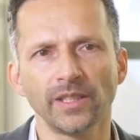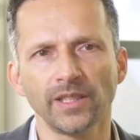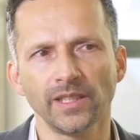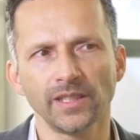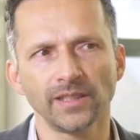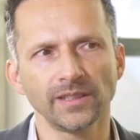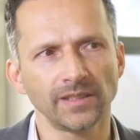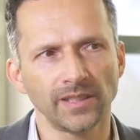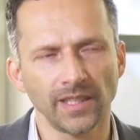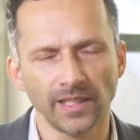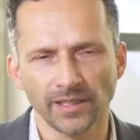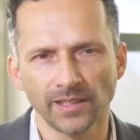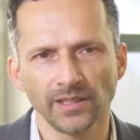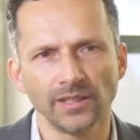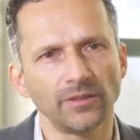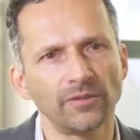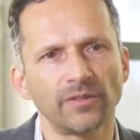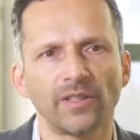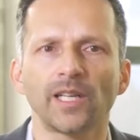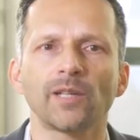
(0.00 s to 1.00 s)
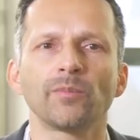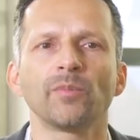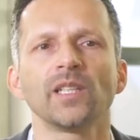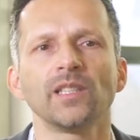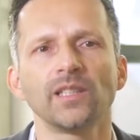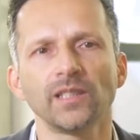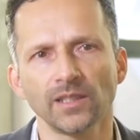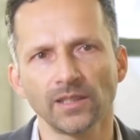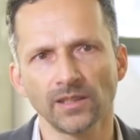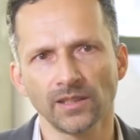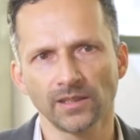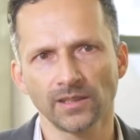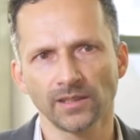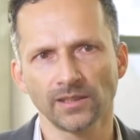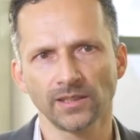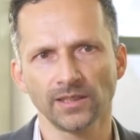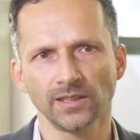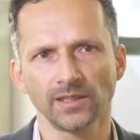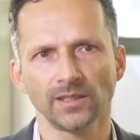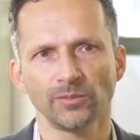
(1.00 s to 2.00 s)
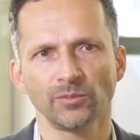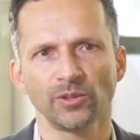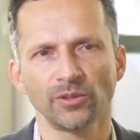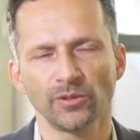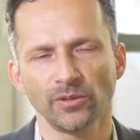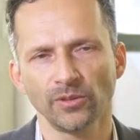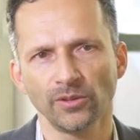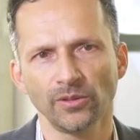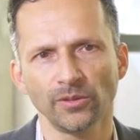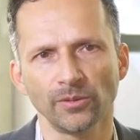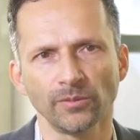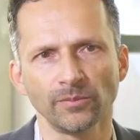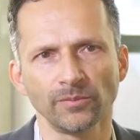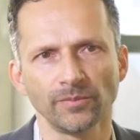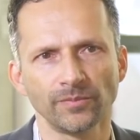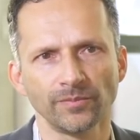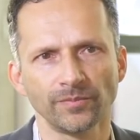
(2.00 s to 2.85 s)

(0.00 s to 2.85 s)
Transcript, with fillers: things that these fragmented systems couldn't do.